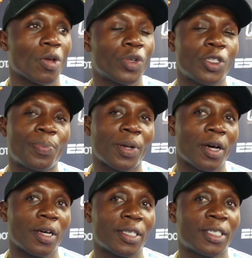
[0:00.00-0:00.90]
when you
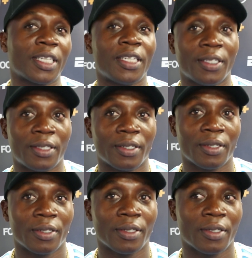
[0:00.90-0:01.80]
plant a seed,
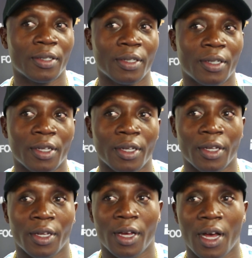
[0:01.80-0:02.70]

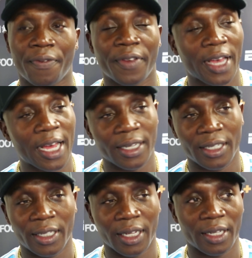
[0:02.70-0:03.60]
I think
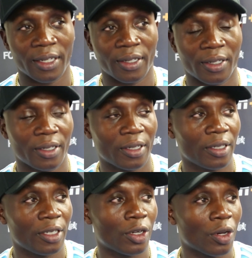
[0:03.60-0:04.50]
Anthony said
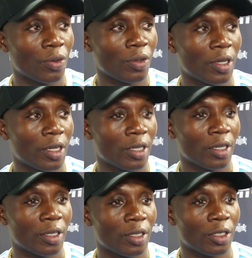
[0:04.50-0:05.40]
it, you know,
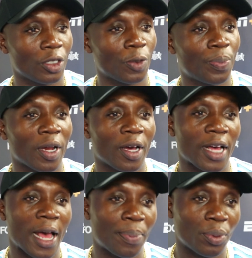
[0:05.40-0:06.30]
you plant
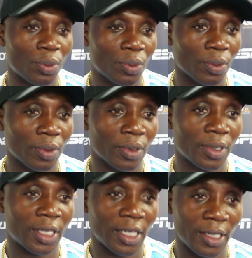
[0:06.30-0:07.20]
an
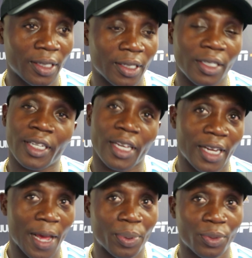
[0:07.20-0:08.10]
apple seed, you get
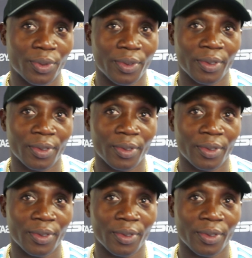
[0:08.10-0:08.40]
an apple.